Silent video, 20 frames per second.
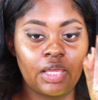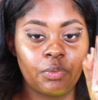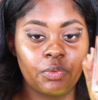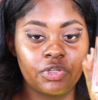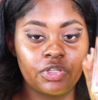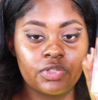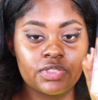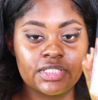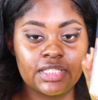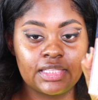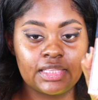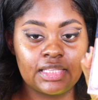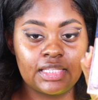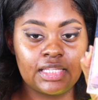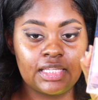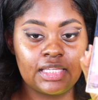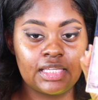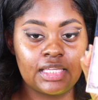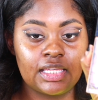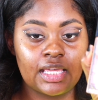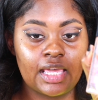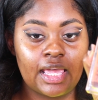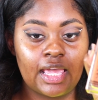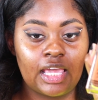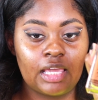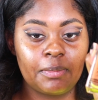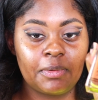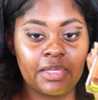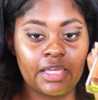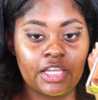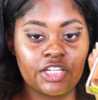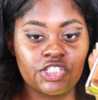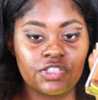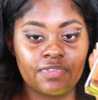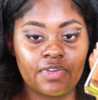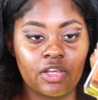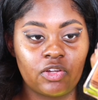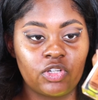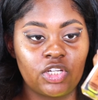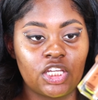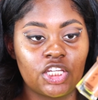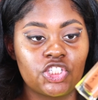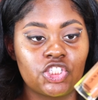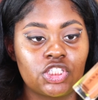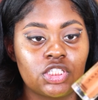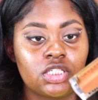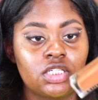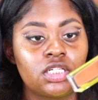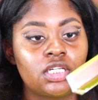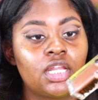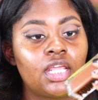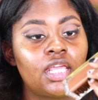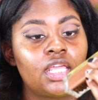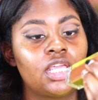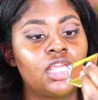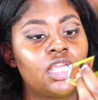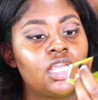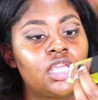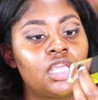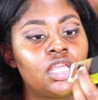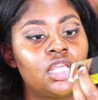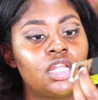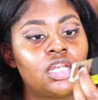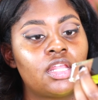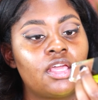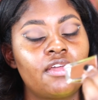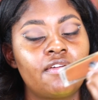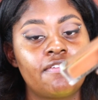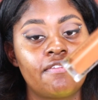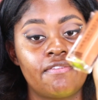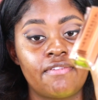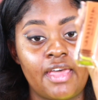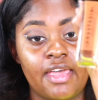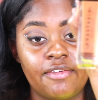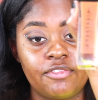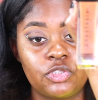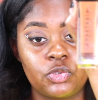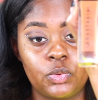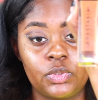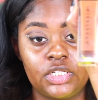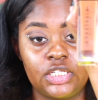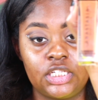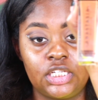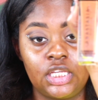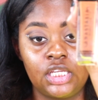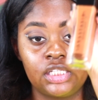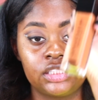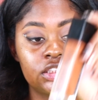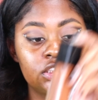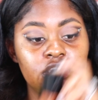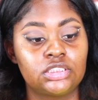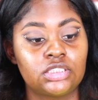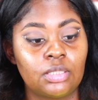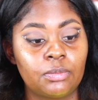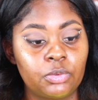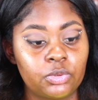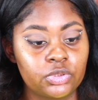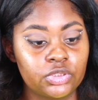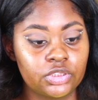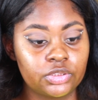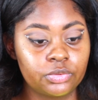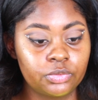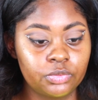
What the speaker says: we're using the ABH foundation in 520W.